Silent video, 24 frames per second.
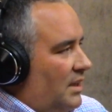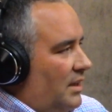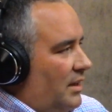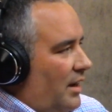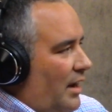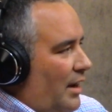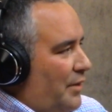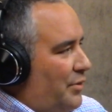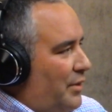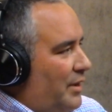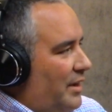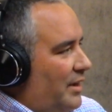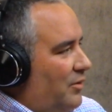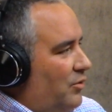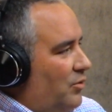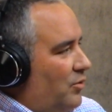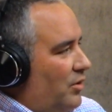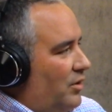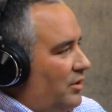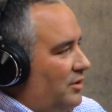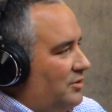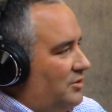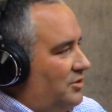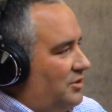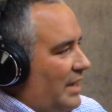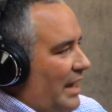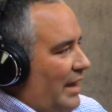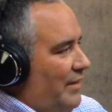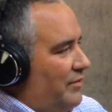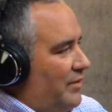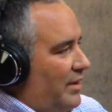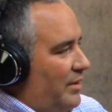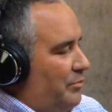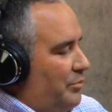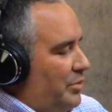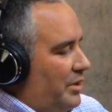I think it's
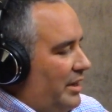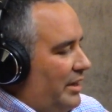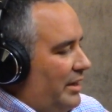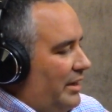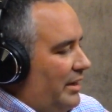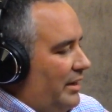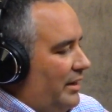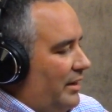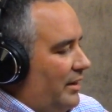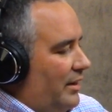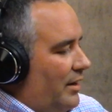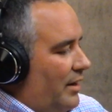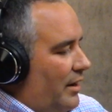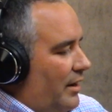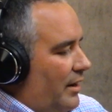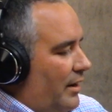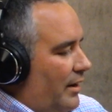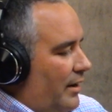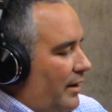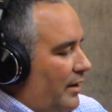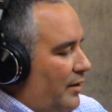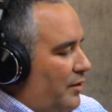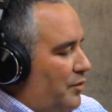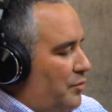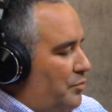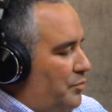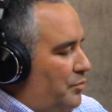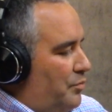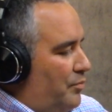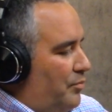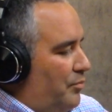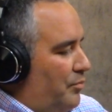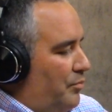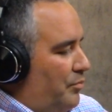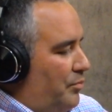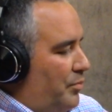being a
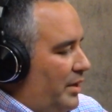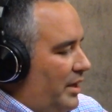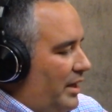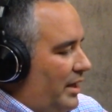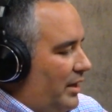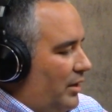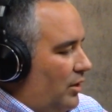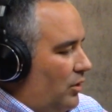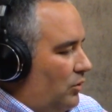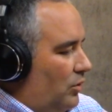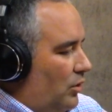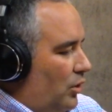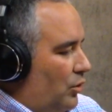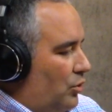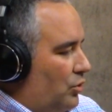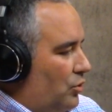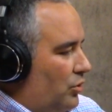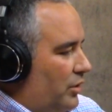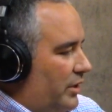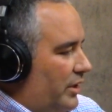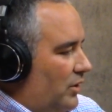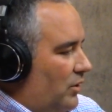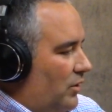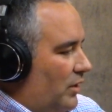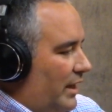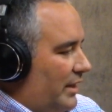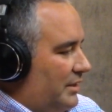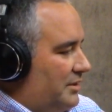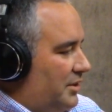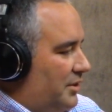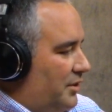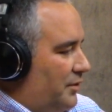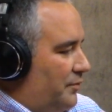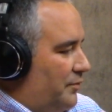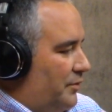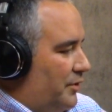locally
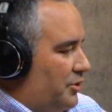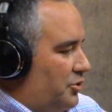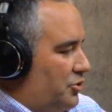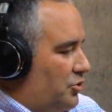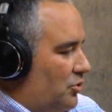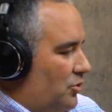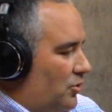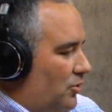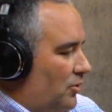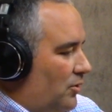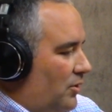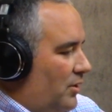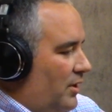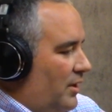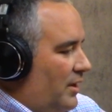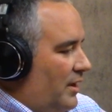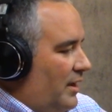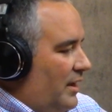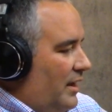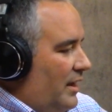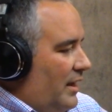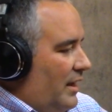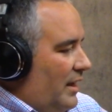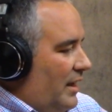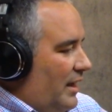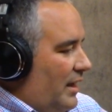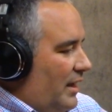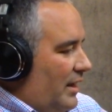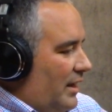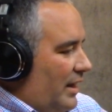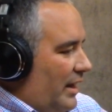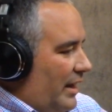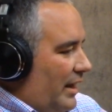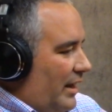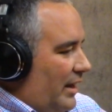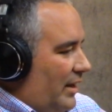elected official in
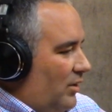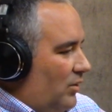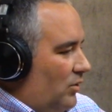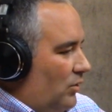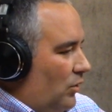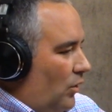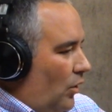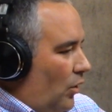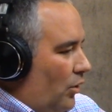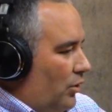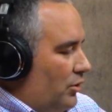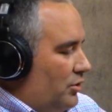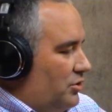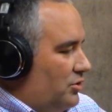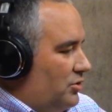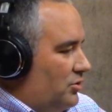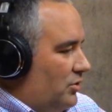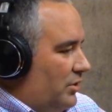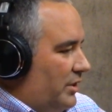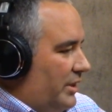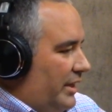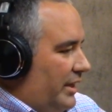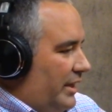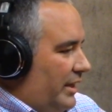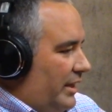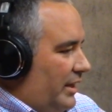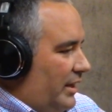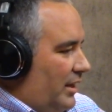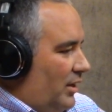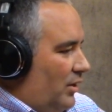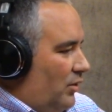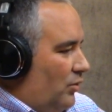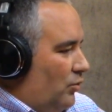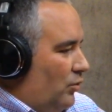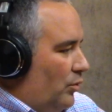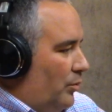a largely
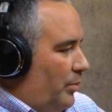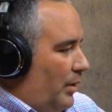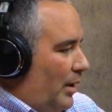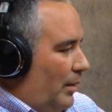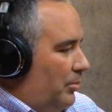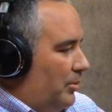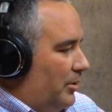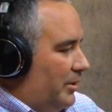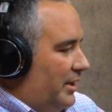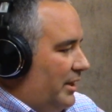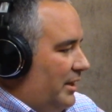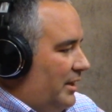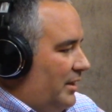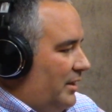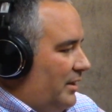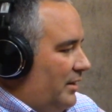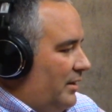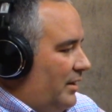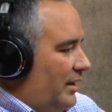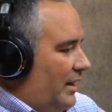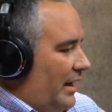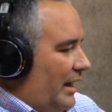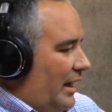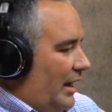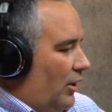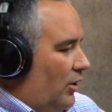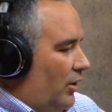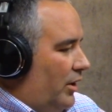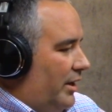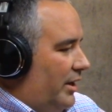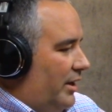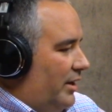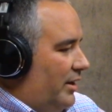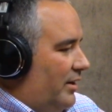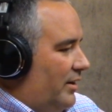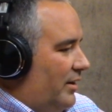Republican
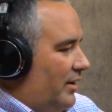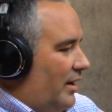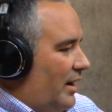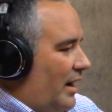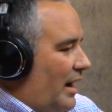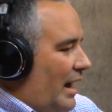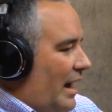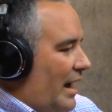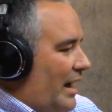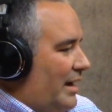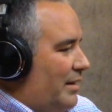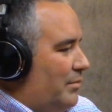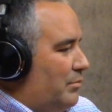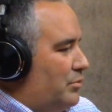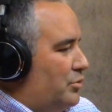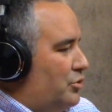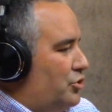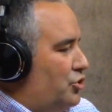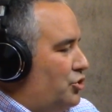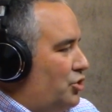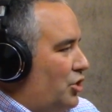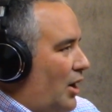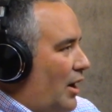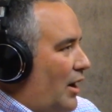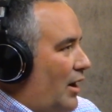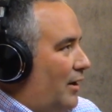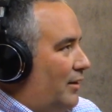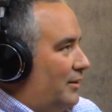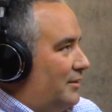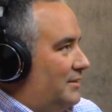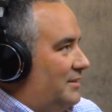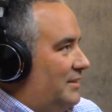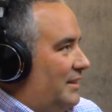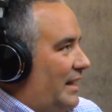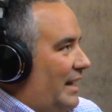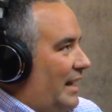area, I am
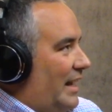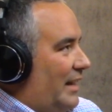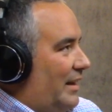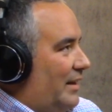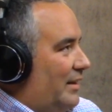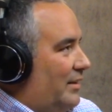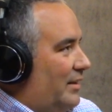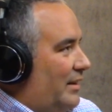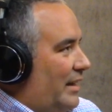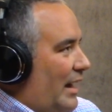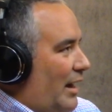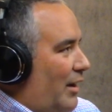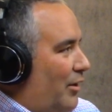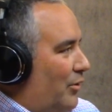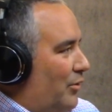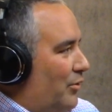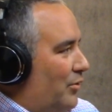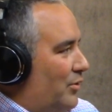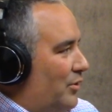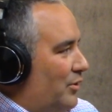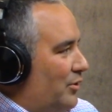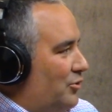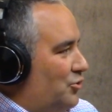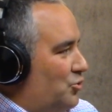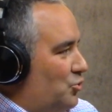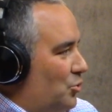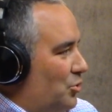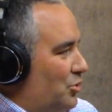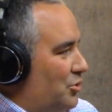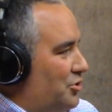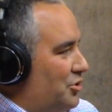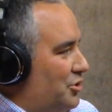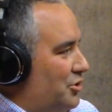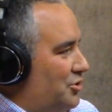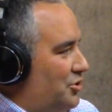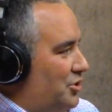shocked at how the
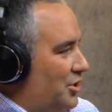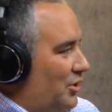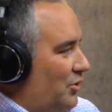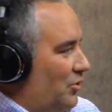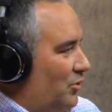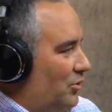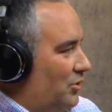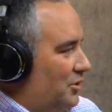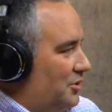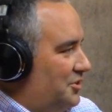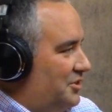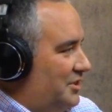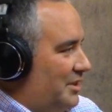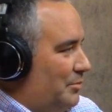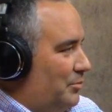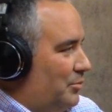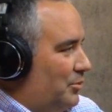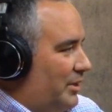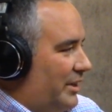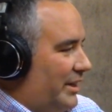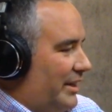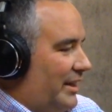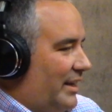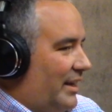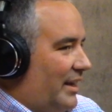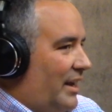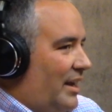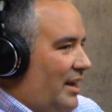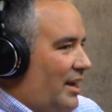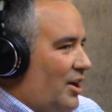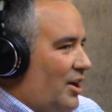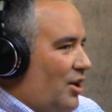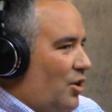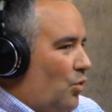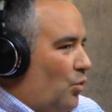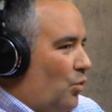Georgia General Assembly
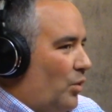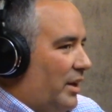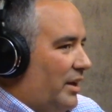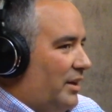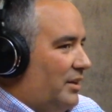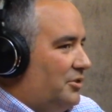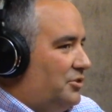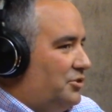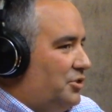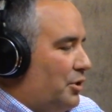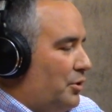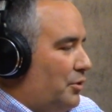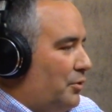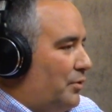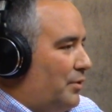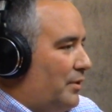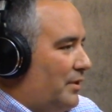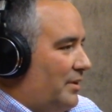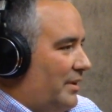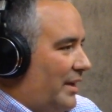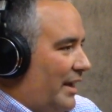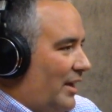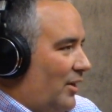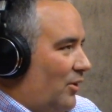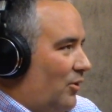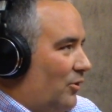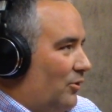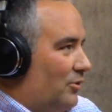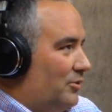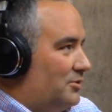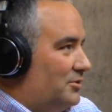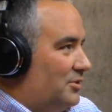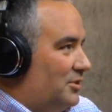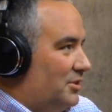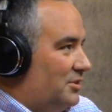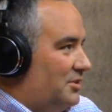went tooth and nail
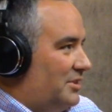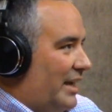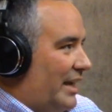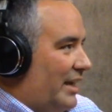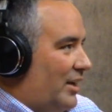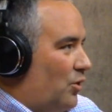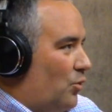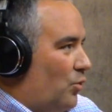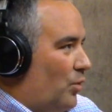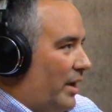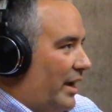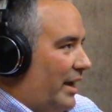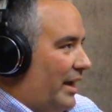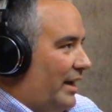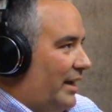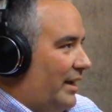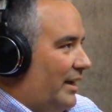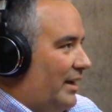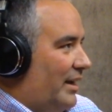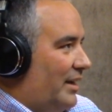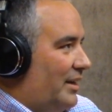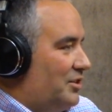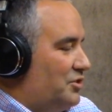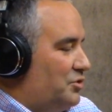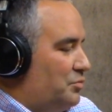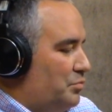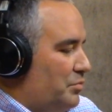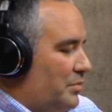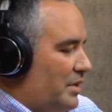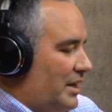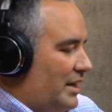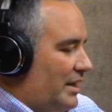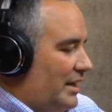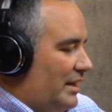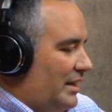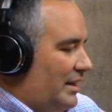to take away as
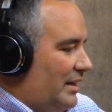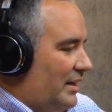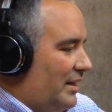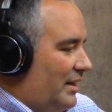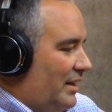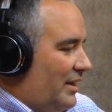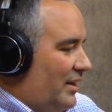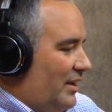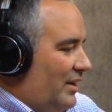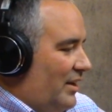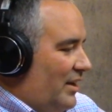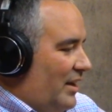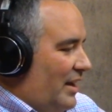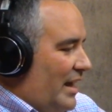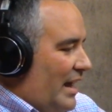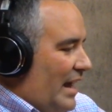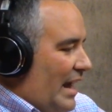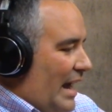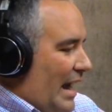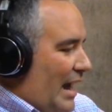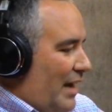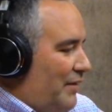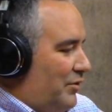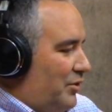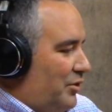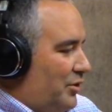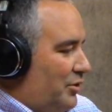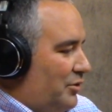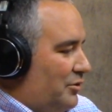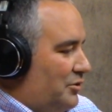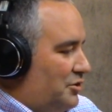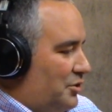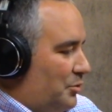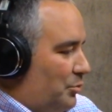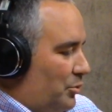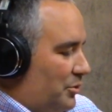many
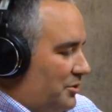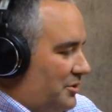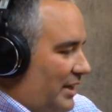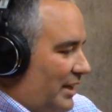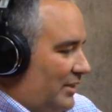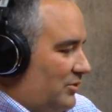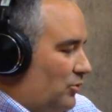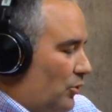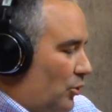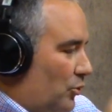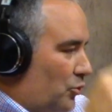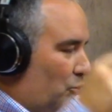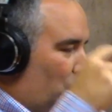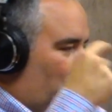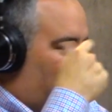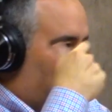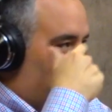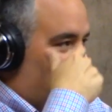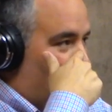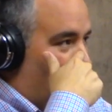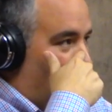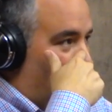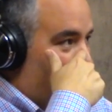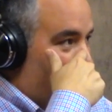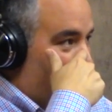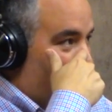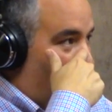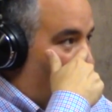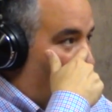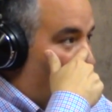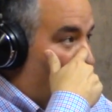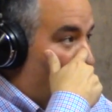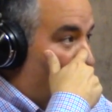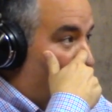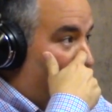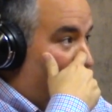avenues to protect local control as
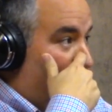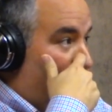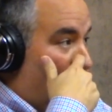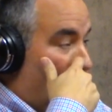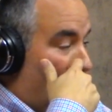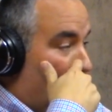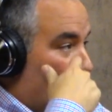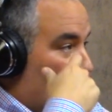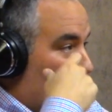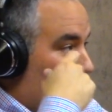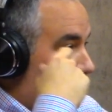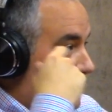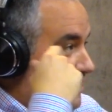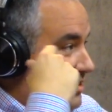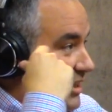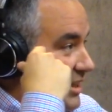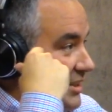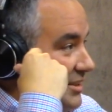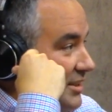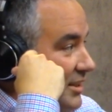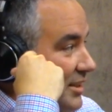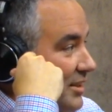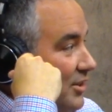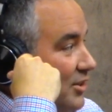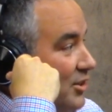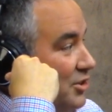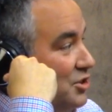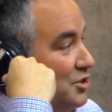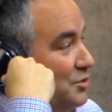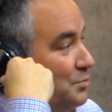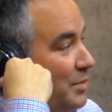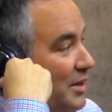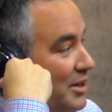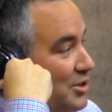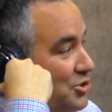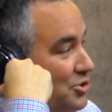home rule as they did,
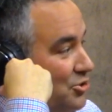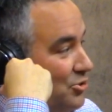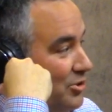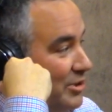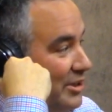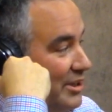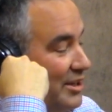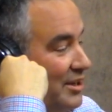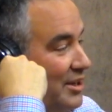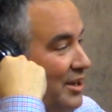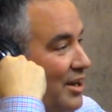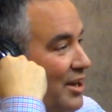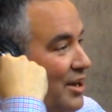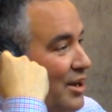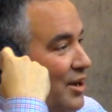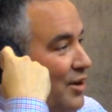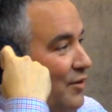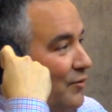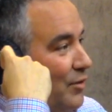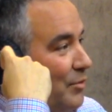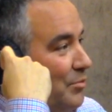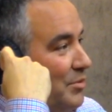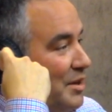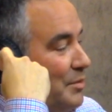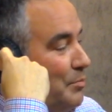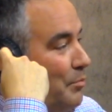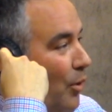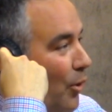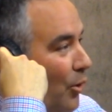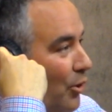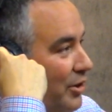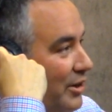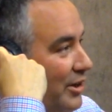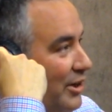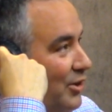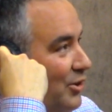especially from the
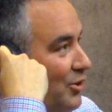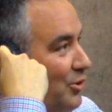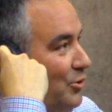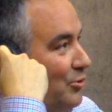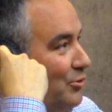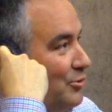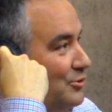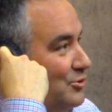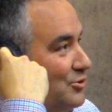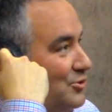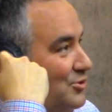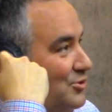party who,